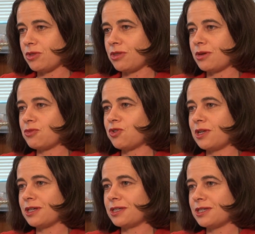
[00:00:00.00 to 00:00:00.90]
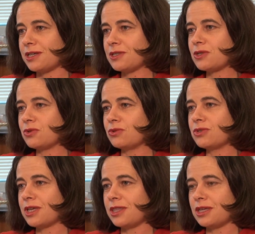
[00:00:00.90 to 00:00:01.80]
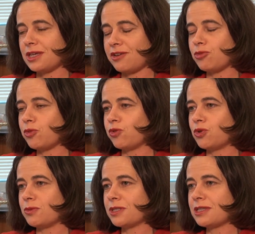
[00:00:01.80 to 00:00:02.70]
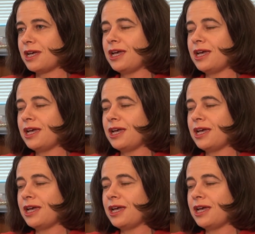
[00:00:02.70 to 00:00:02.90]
with Sri Lankan dance schools and then gave a performance.